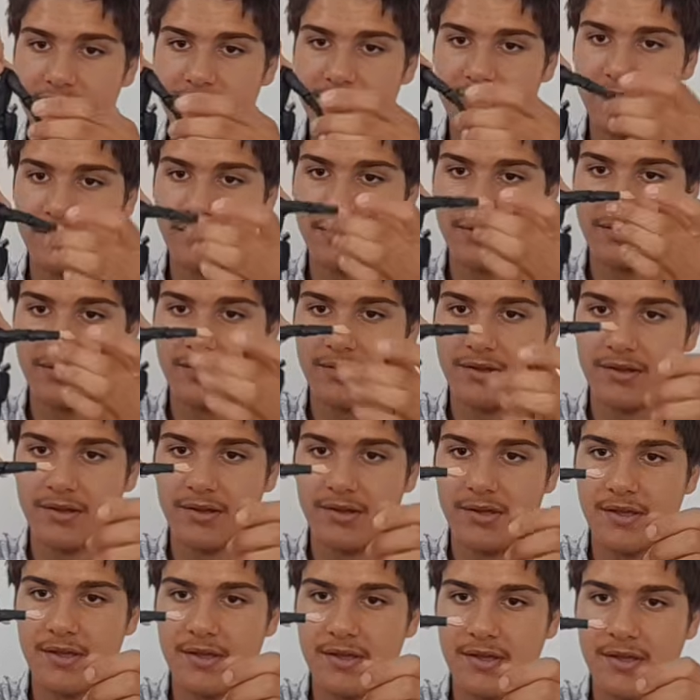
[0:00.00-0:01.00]

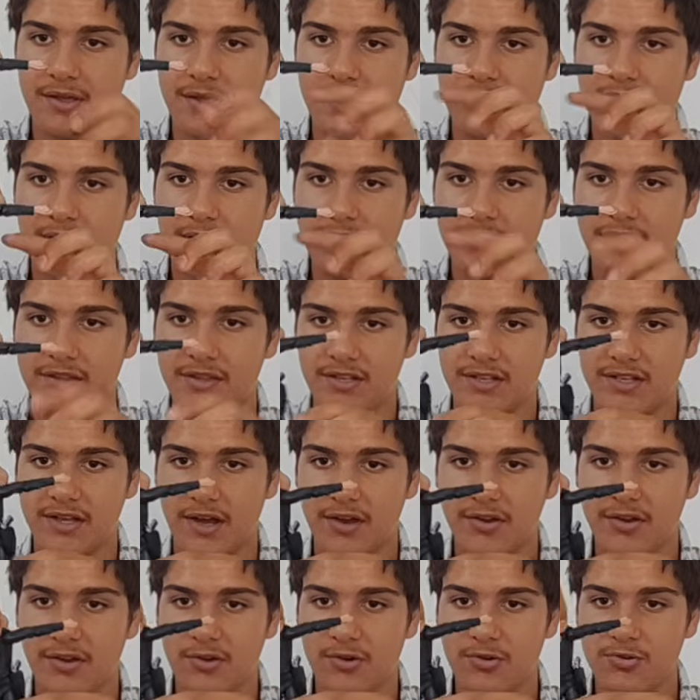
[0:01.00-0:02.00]
the
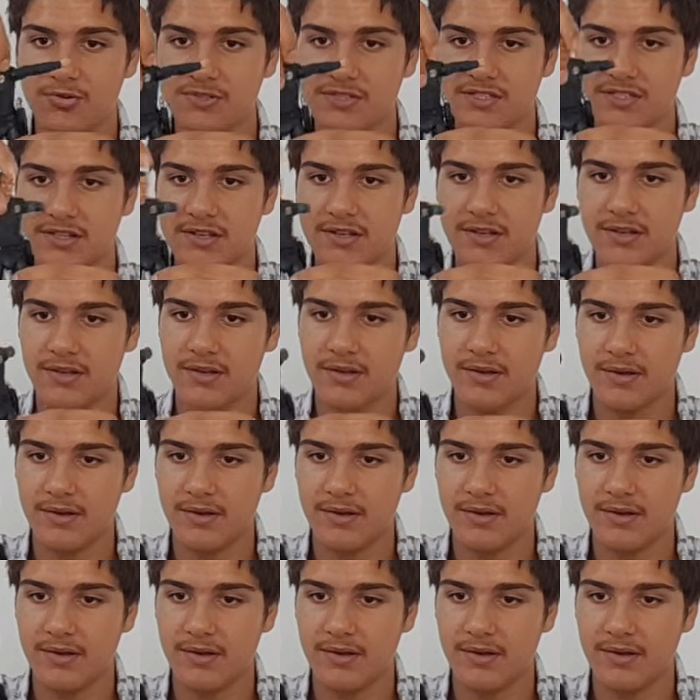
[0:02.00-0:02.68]
gun holster